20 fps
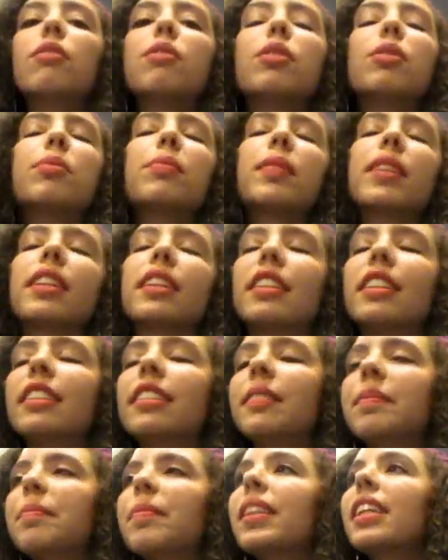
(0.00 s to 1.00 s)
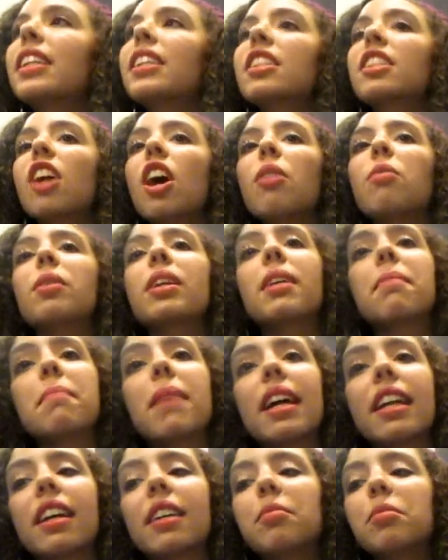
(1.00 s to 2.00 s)
No, that's not what I
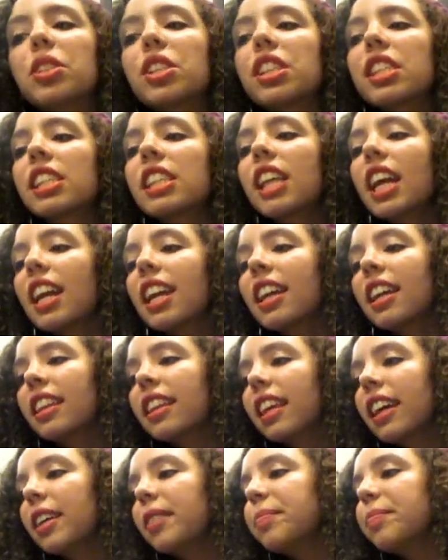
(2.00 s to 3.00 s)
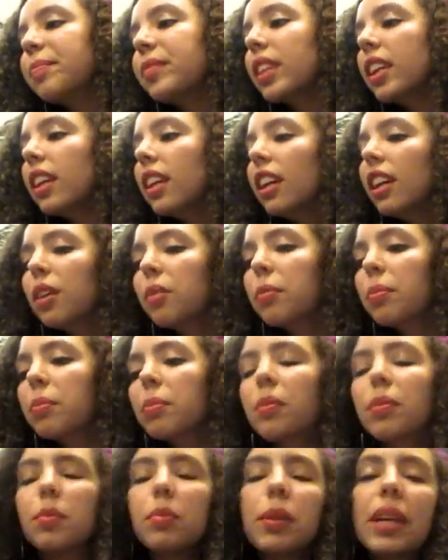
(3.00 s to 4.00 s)
meant. I'm just saying that
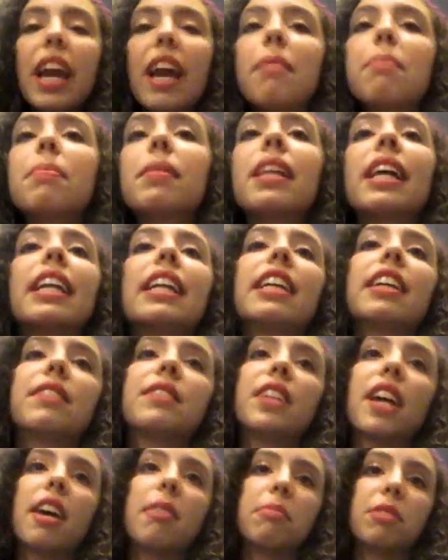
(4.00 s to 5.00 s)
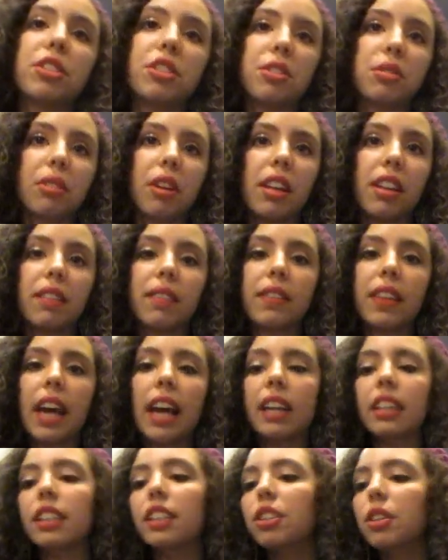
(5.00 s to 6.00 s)
we have plenty of time to do all of
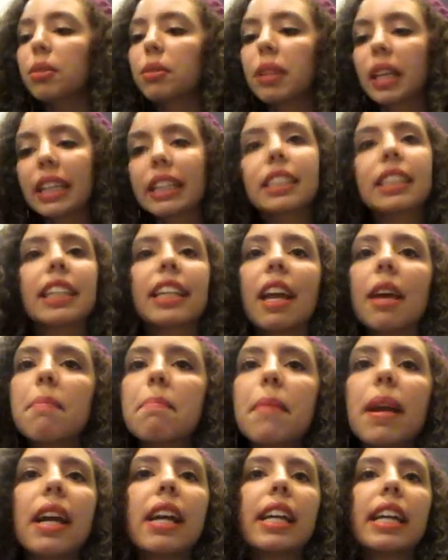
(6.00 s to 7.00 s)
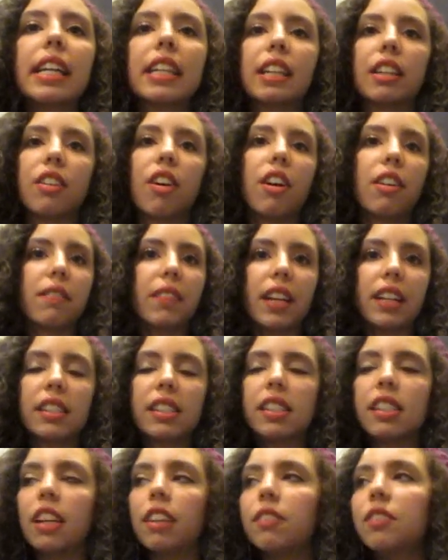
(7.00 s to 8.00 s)
that. You know, like to get married and all of that
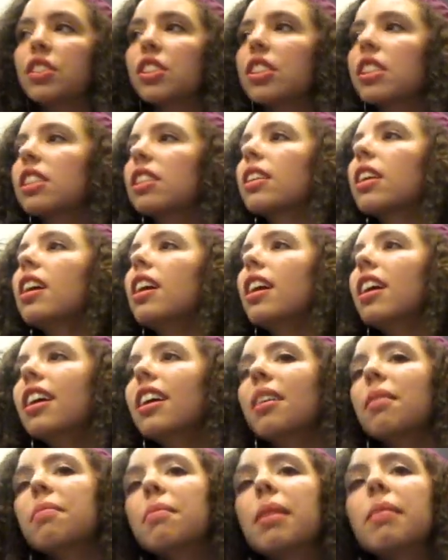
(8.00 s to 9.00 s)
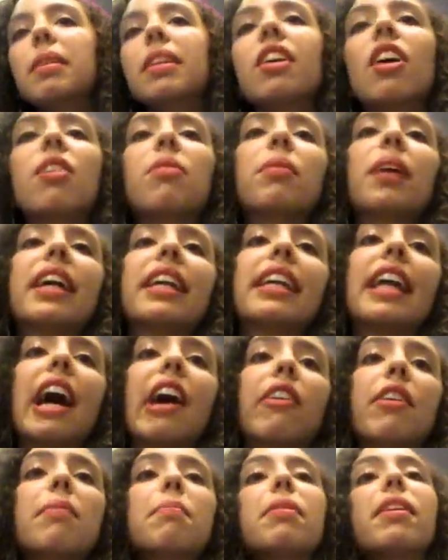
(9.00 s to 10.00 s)
stuff. Just maybe not right
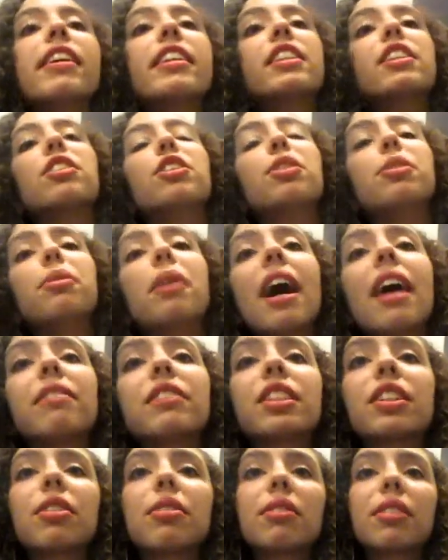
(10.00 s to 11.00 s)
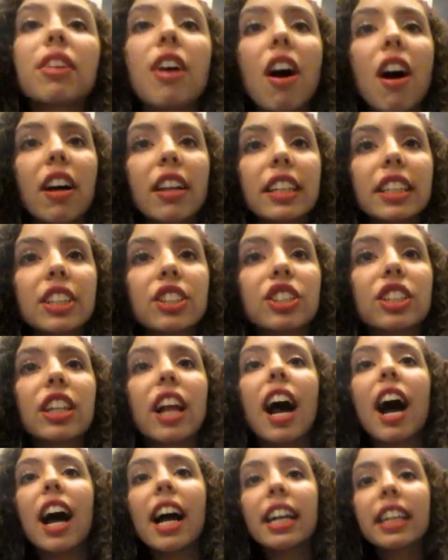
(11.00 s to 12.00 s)
now. And plus, you have to go to college, and
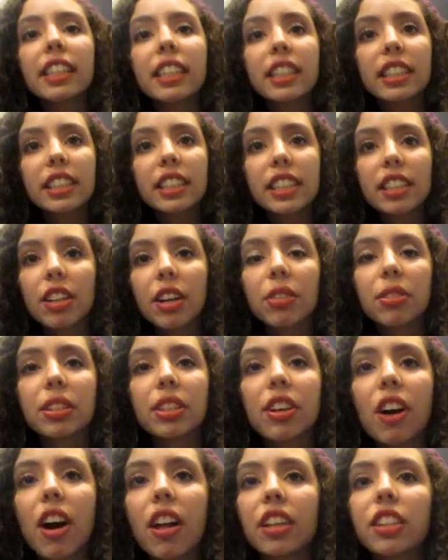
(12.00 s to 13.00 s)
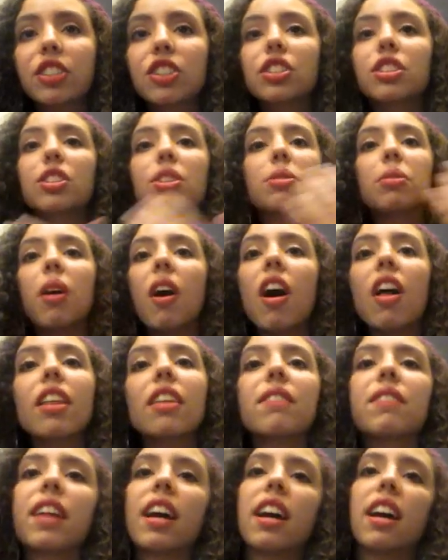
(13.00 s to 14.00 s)
I need to go to college and do all
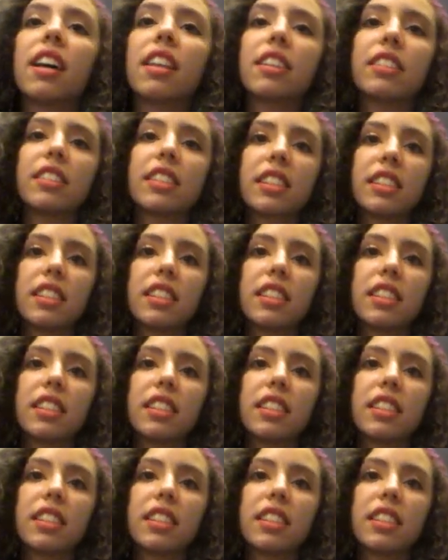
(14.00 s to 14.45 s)
of that other stuff.